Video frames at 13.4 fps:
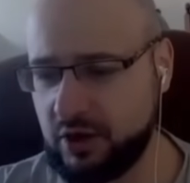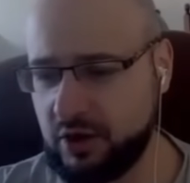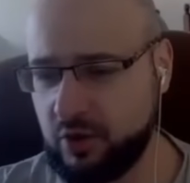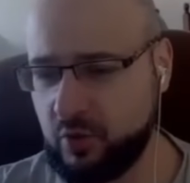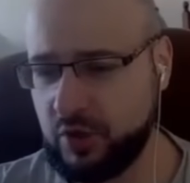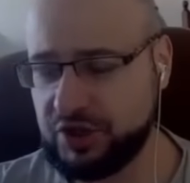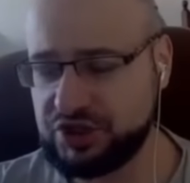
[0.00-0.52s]

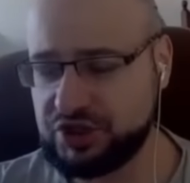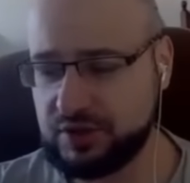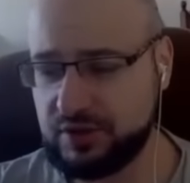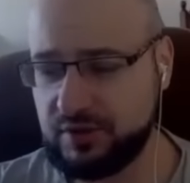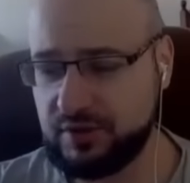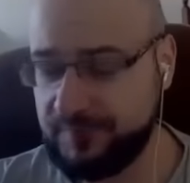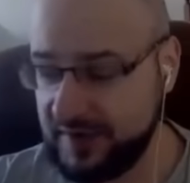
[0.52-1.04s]
which
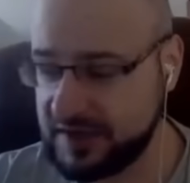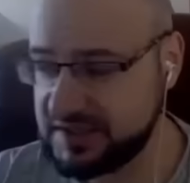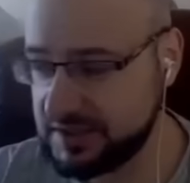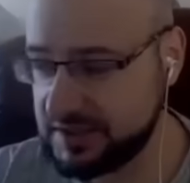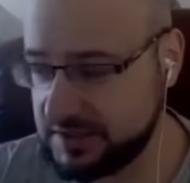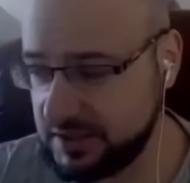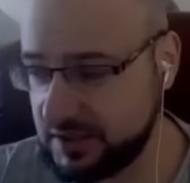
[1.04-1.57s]

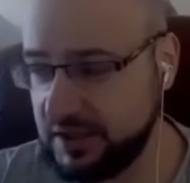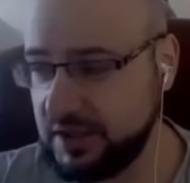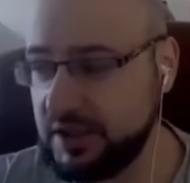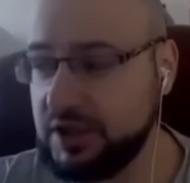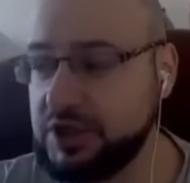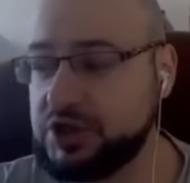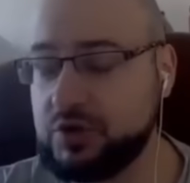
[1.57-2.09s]
fixes the
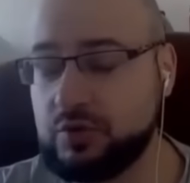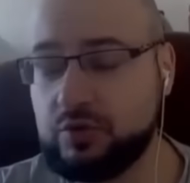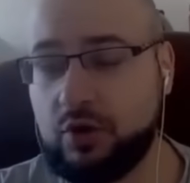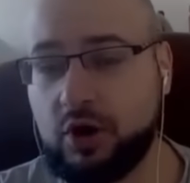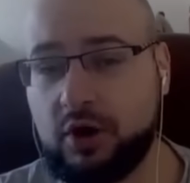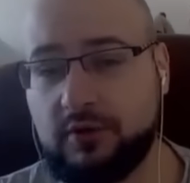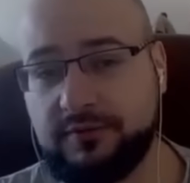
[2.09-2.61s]
issue
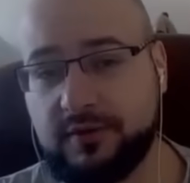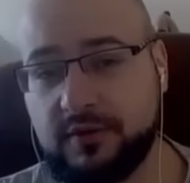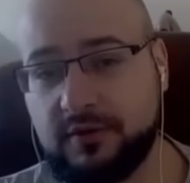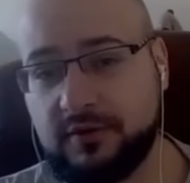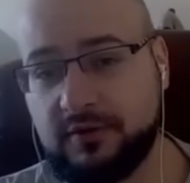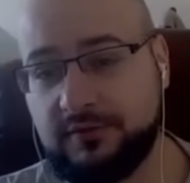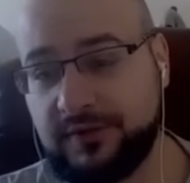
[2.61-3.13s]
of
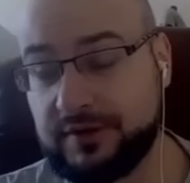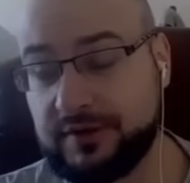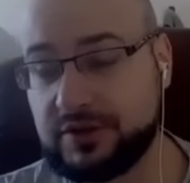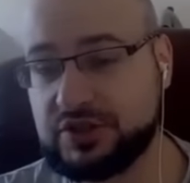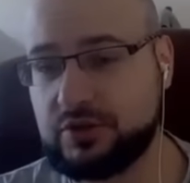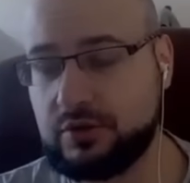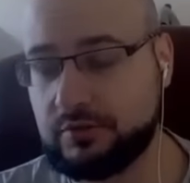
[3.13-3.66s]

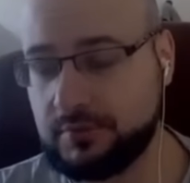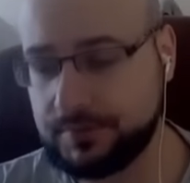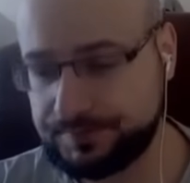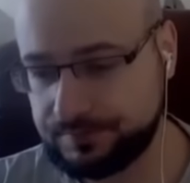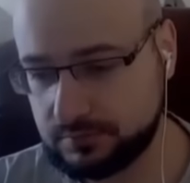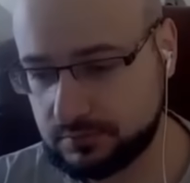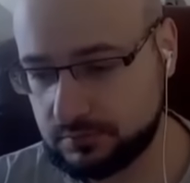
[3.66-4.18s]
Thunderstorm
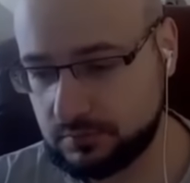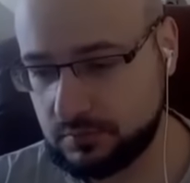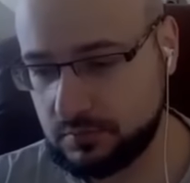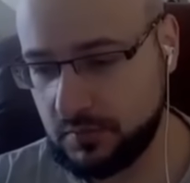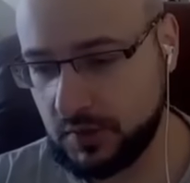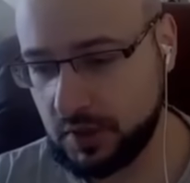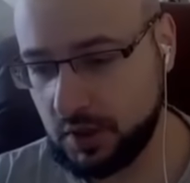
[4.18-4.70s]

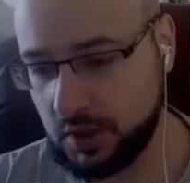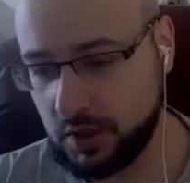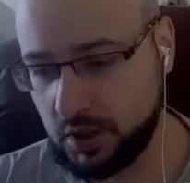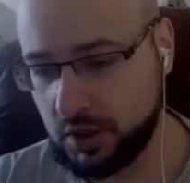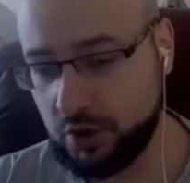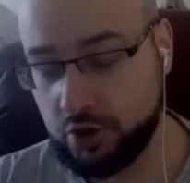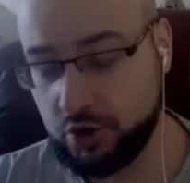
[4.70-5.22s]

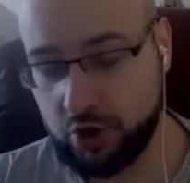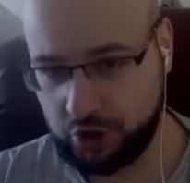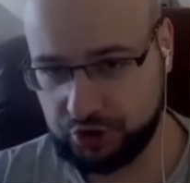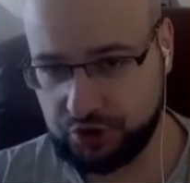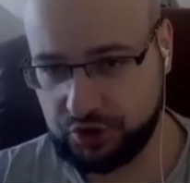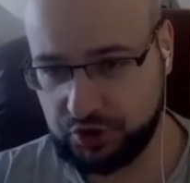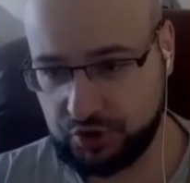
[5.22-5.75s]

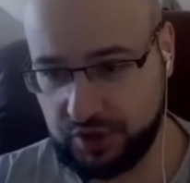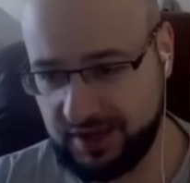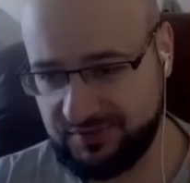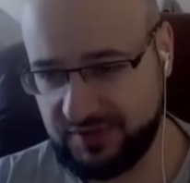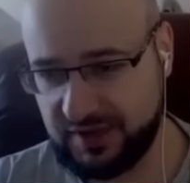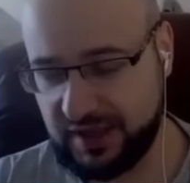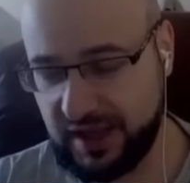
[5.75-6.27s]
not
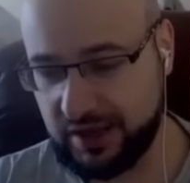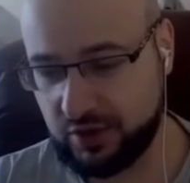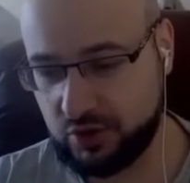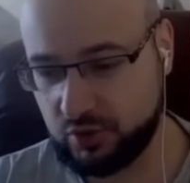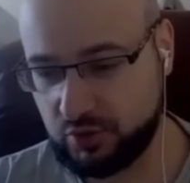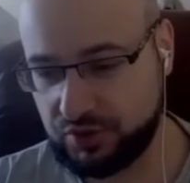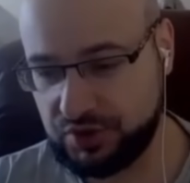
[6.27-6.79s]
having a good